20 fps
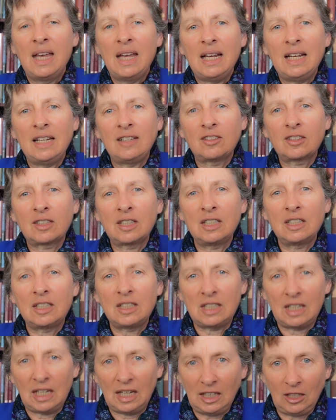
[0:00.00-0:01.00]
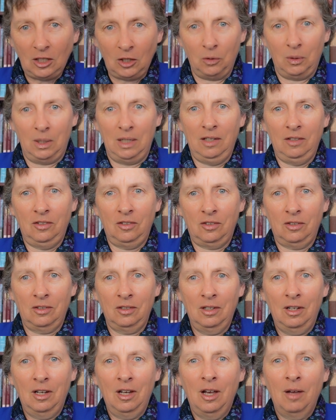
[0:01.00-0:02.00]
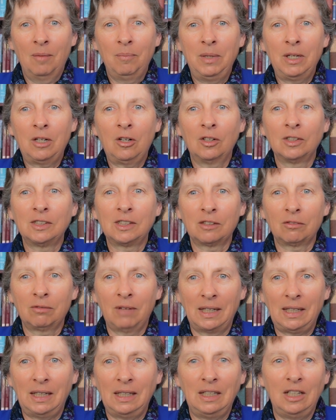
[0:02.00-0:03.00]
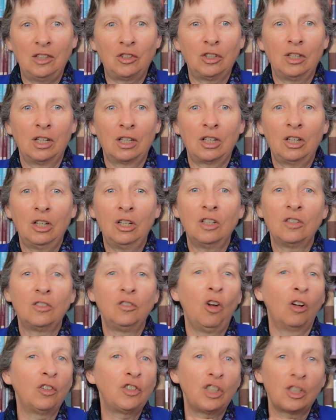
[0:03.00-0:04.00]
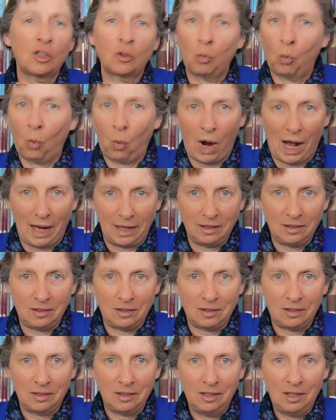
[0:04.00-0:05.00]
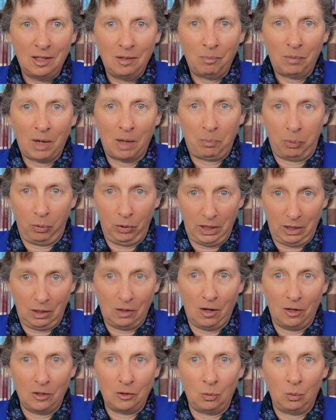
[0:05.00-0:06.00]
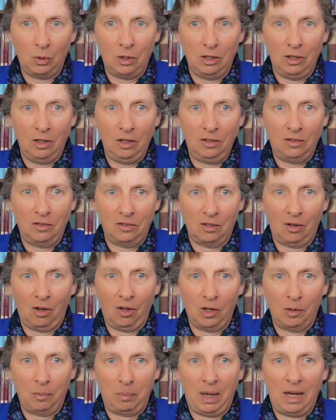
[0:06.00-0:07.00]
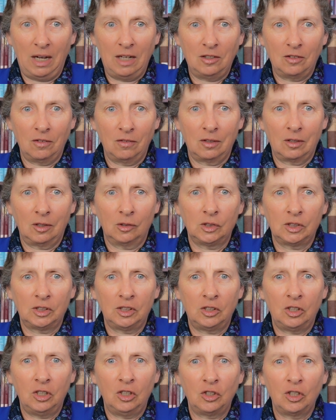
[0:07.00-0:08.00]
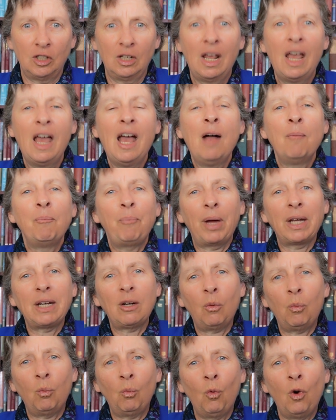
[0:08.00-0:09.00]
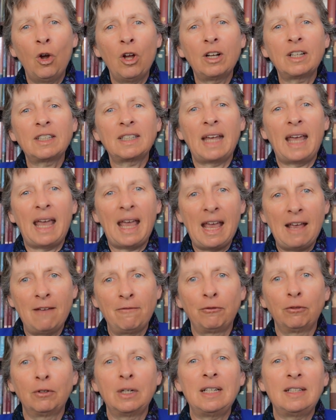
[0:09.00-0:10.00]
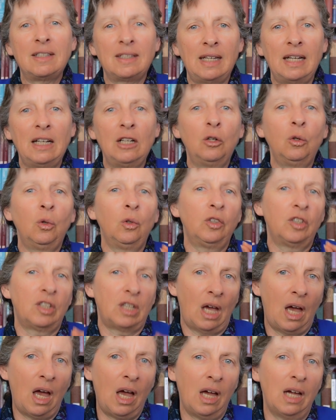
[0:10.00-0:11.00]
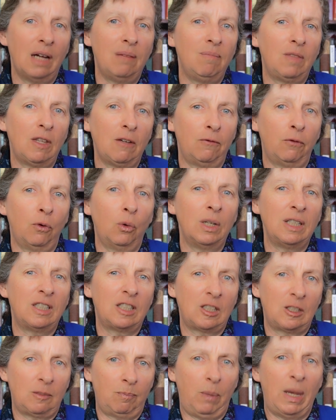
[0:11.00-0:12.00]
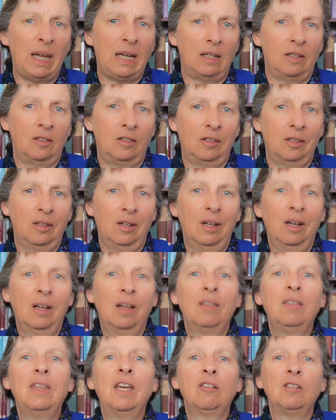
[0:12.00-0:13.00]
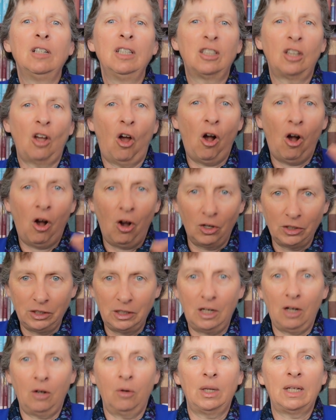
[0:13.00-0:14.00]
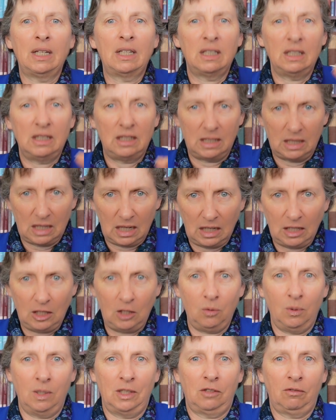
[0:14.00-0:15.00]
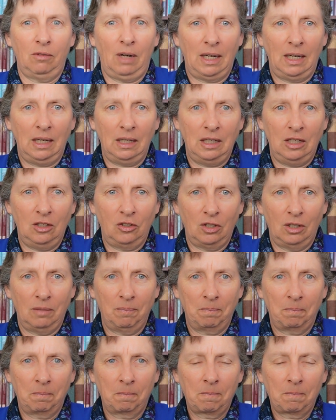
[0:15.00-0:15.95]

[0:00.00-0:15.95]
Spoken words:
It's continuous because the recognition occurs not just once by putting those words on a page of the Constitution, but it works every single time the voice speaks. There is ongoing, continuous recognition.